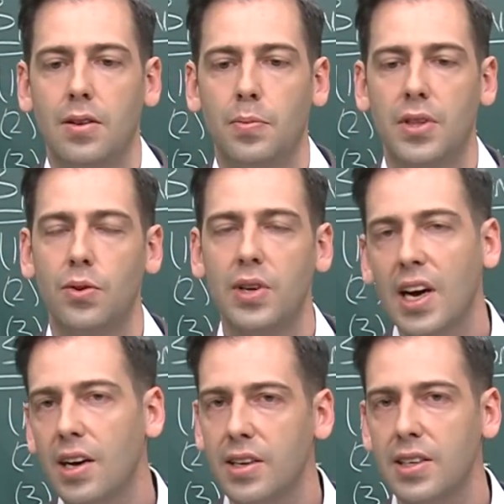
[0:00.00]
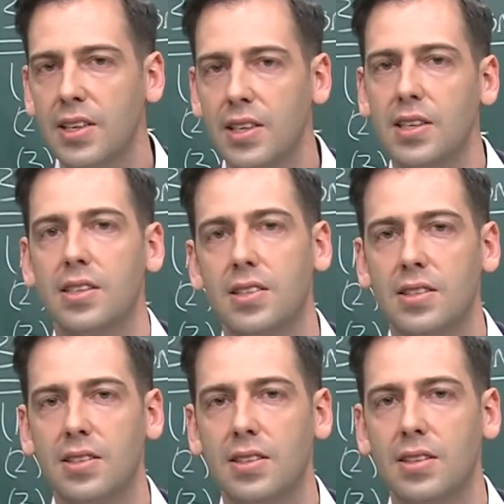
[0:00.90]
But the reality
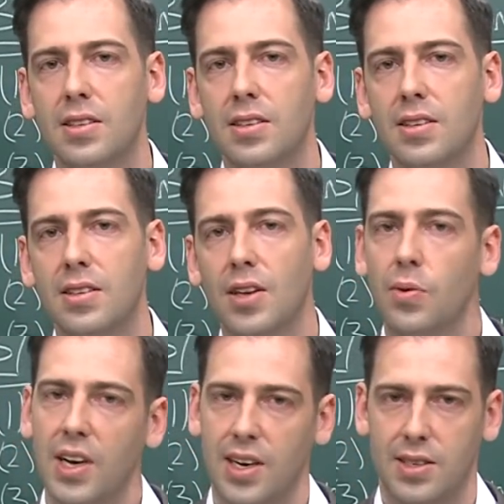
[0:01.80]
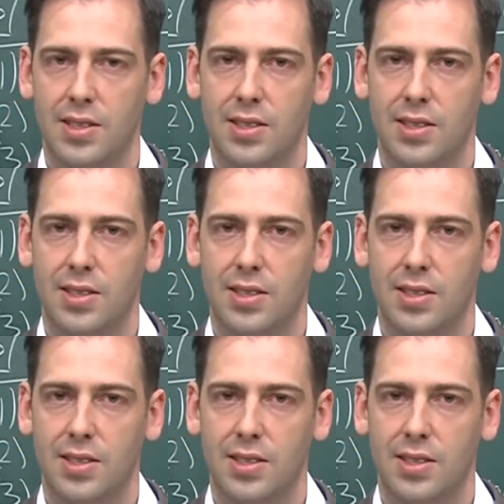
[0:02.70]
is that we're not.